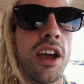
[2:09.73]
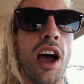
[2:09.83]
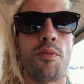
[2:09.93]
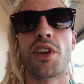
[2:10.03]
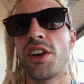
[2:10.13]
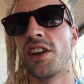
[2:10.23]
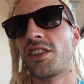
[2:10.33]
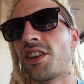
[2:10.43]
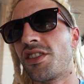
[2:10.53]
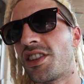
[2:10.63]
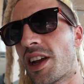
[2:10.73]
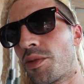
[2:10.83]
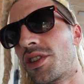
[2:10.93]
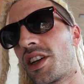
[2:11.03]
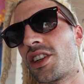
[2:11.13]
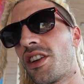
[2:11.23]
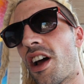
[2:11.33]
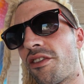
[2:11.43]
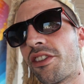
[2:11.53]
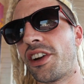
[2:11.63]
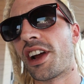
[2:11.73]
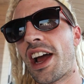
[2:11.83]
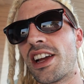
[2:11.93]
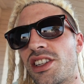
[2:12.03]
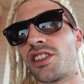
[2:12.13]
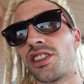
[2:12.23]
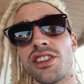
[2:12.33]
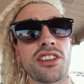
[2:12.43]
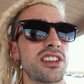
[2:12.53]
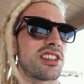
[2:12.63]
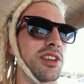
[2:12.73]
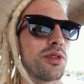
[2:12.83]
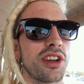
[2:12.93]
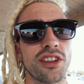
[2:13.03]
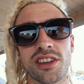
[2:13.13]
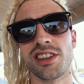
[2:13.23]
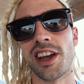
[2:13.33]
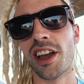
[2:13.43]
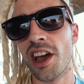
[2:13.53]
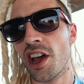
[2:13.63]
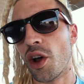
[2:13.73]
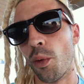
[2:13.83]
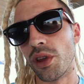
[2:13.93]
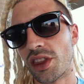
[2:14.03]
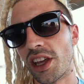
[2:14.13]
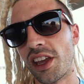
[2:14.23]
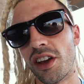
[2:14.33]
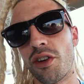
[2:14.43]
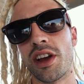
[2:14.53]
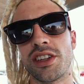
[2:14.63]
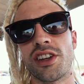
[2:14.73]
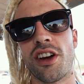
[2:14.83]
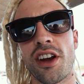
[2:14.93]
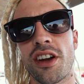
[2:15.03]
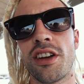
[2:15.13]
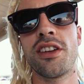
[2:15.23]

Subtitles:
I'm gonna turn stabilization on for you guys just so you can see what it looks like with the EOS R.